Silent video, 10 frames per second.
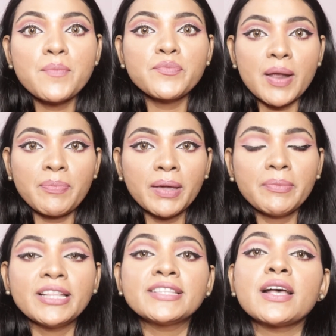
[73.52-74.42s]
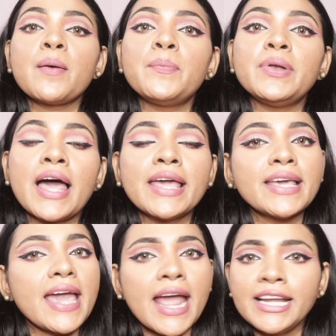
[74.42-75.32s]
Prepping means
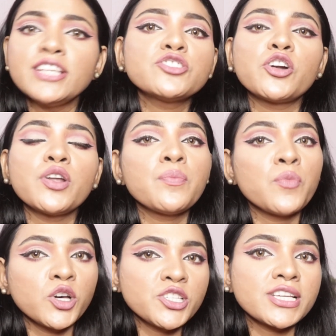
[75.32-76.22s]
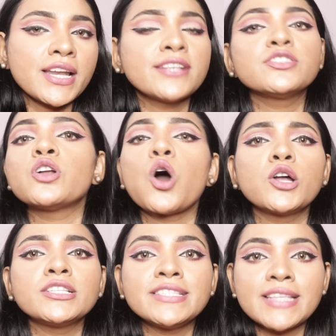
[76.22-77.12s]
applying any sort of moisturizer
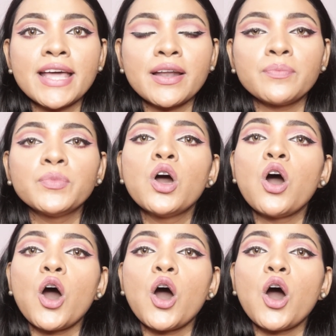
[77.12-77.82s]
or serum